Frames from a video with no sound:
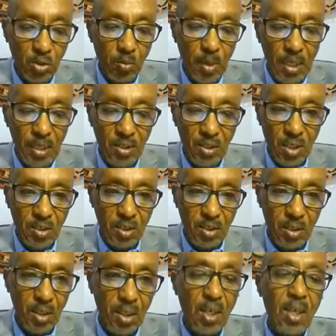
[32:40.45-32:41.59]
Somali
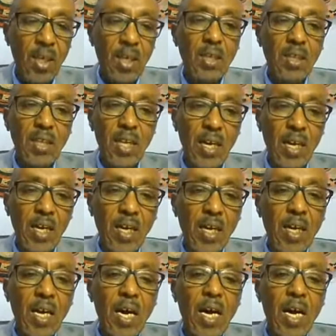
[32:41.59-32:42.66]
territory there.